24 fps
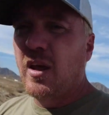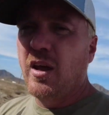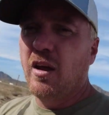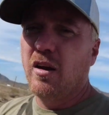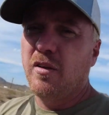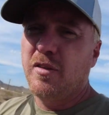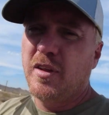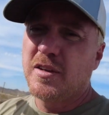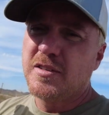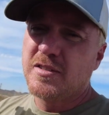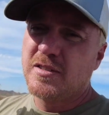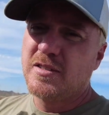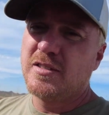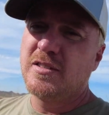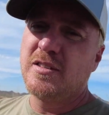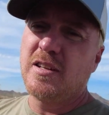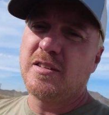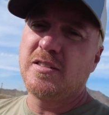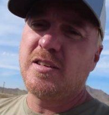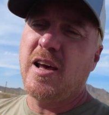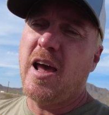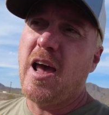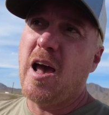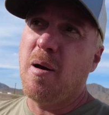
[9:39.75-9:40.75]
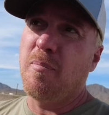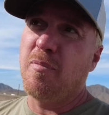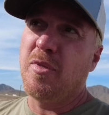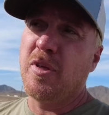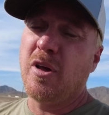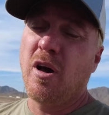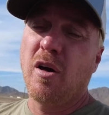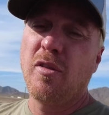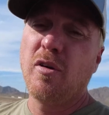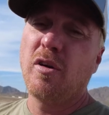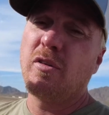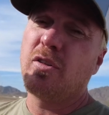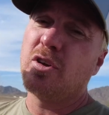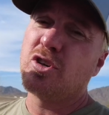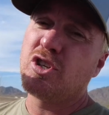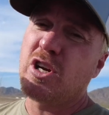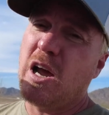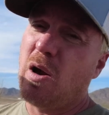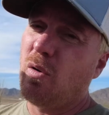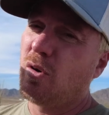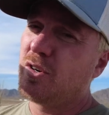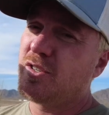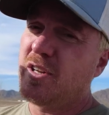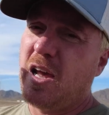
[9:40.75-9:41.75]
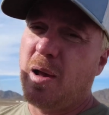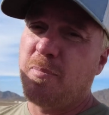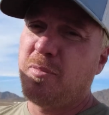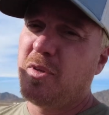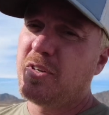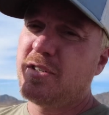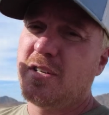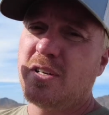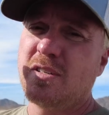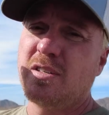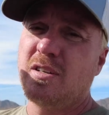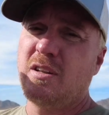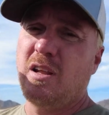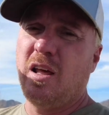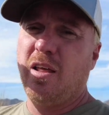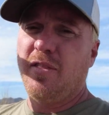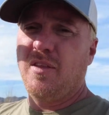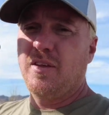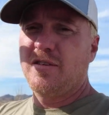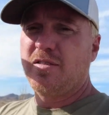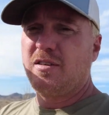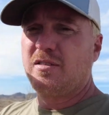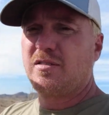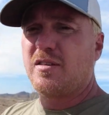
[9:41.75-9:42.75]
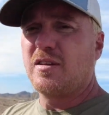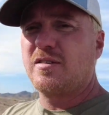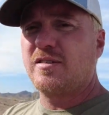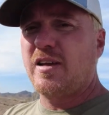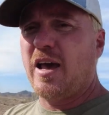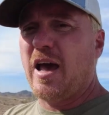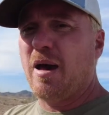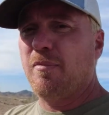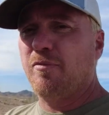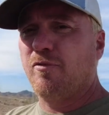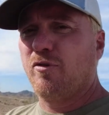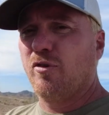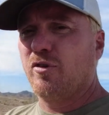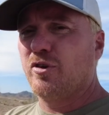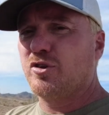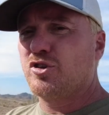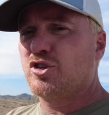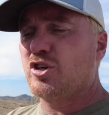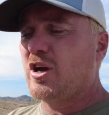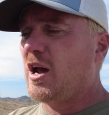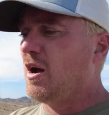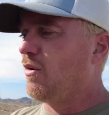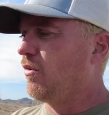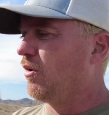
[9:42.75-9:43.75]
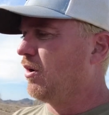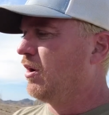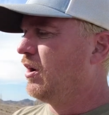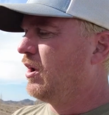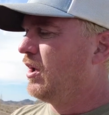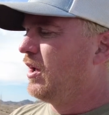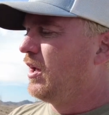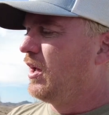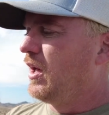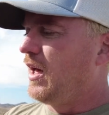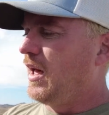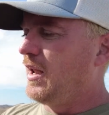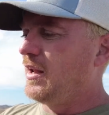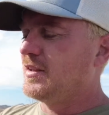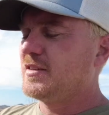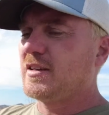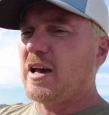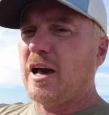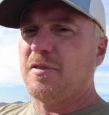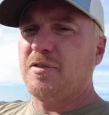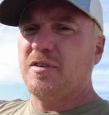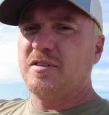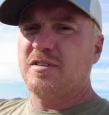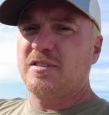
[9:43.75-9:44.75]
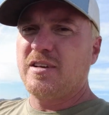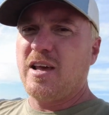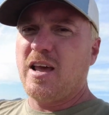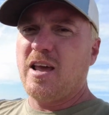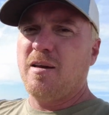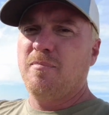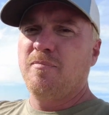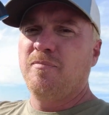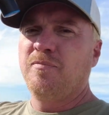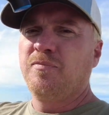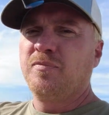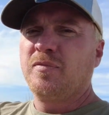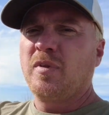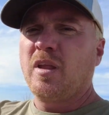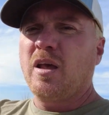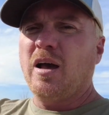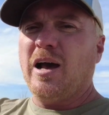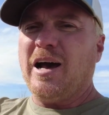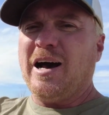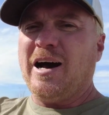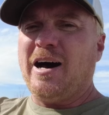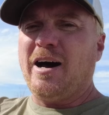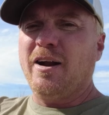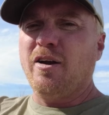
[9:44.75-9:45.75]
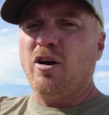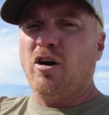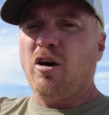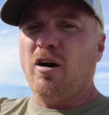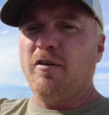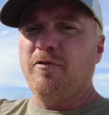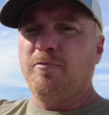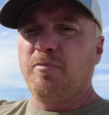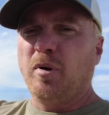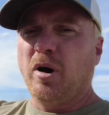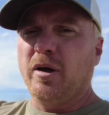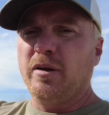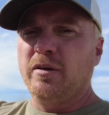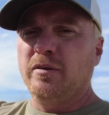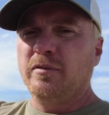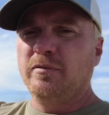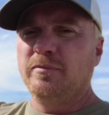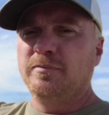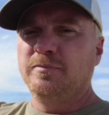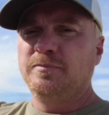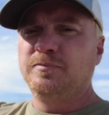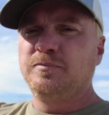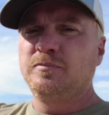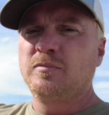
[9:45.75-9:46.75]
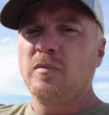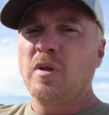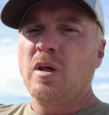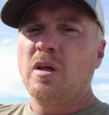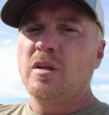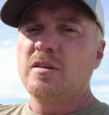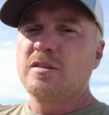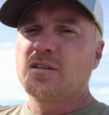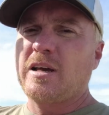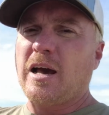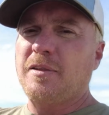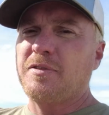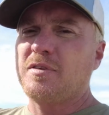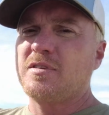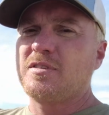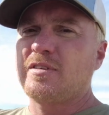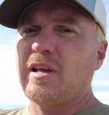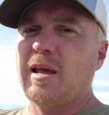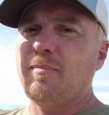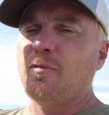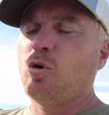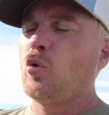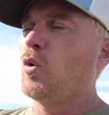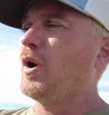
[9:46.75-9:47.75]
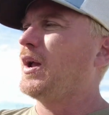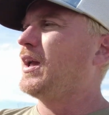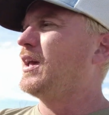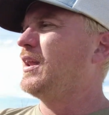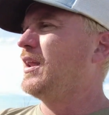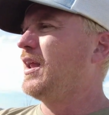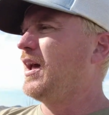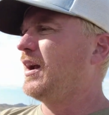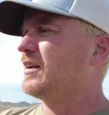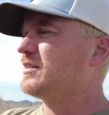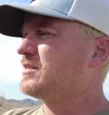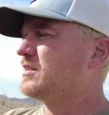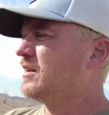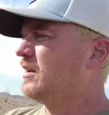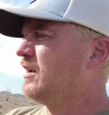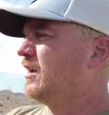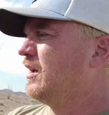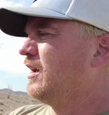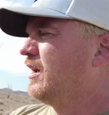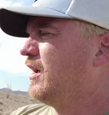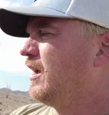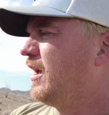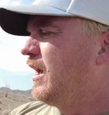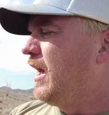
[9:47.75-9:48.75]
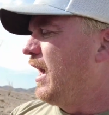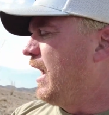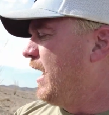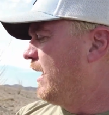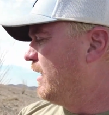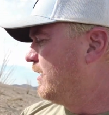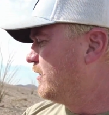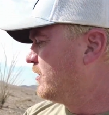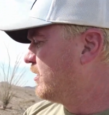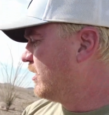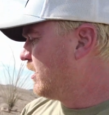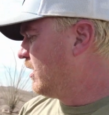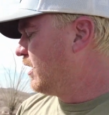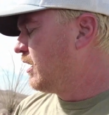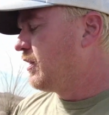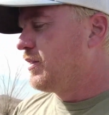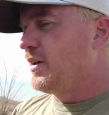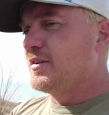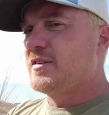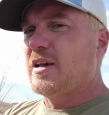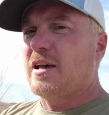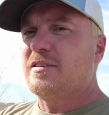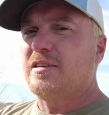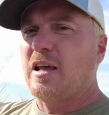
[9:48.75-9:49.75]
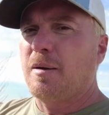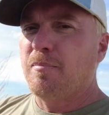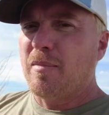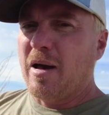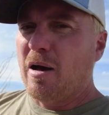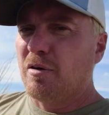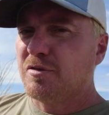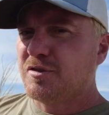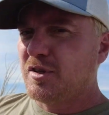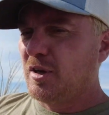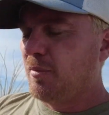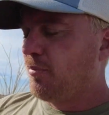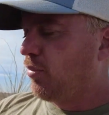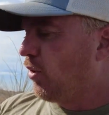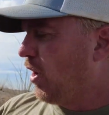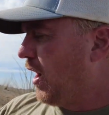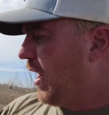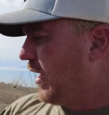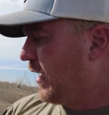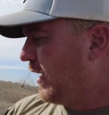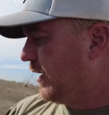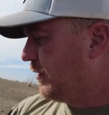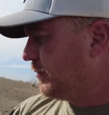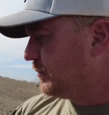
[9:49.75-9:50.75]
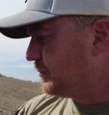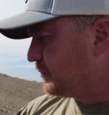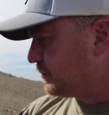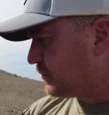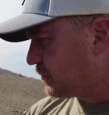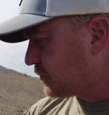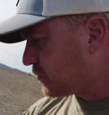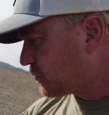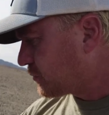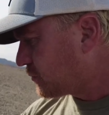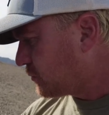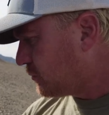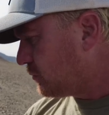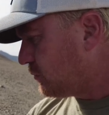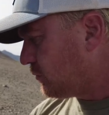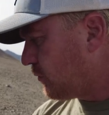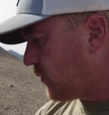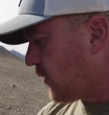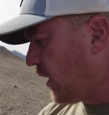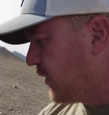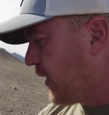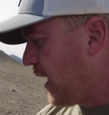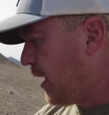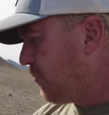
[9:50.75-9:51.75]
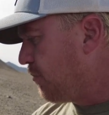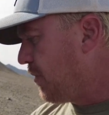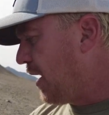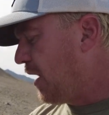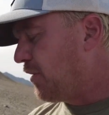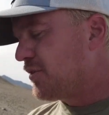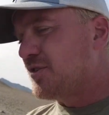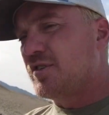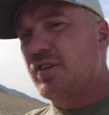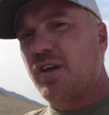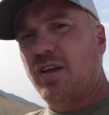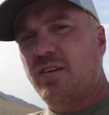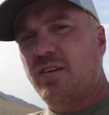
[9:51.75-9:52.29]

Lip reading: here, this is the tap. The shower tap, this isn't it. This is the tap for the shower. And it's got the same on-off button. It's got the same quick connect. And this has a mounting bracket that mounts